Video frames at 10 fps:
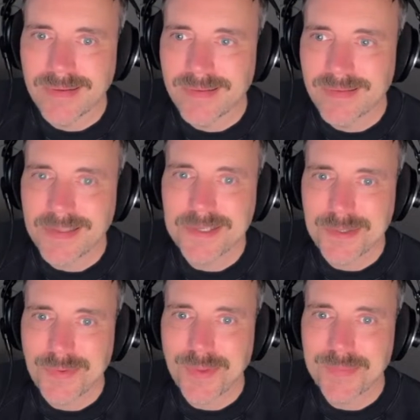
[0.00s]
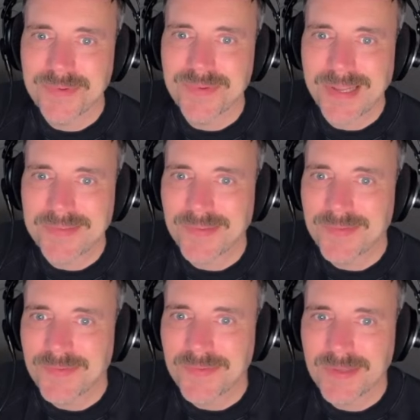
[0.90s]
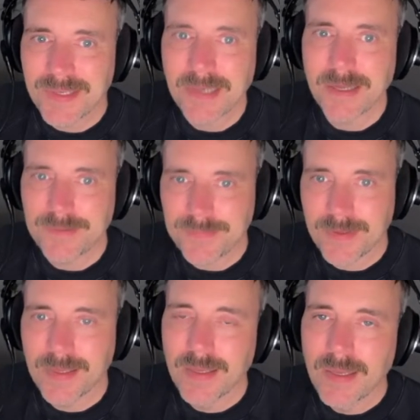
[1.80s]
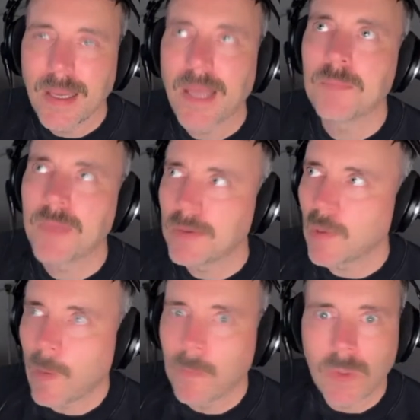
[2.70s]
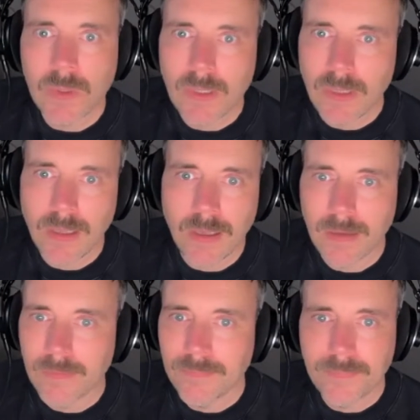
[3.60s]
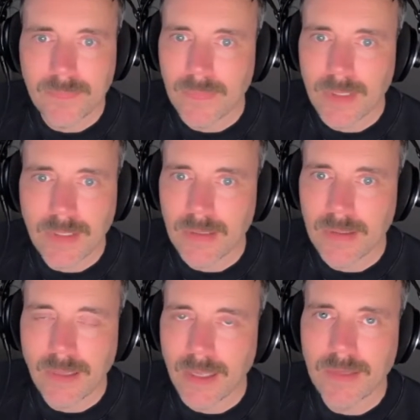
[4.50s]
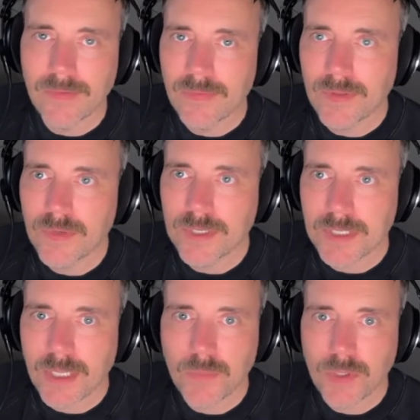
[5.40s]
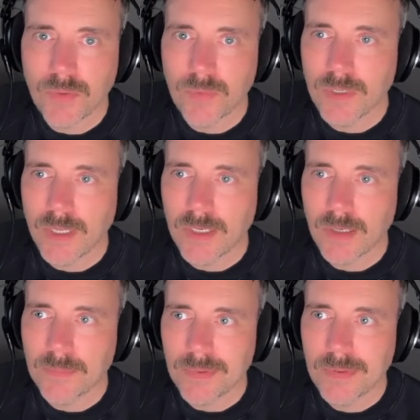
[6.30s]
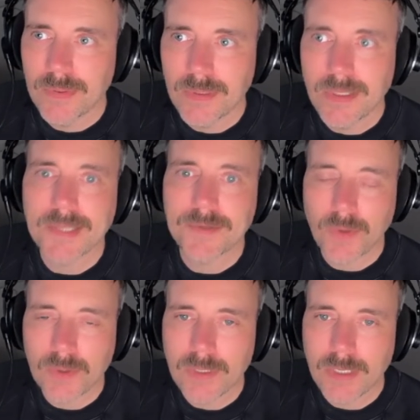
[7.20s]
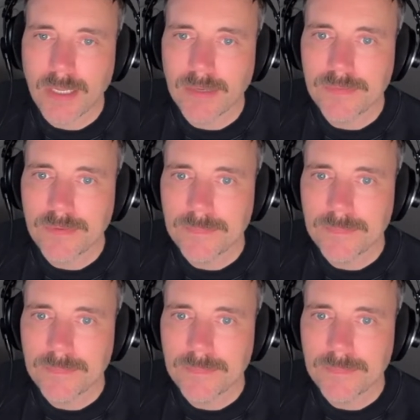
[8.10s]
teach you lessons in life, and make you humble in any situation that you would end up later on in life.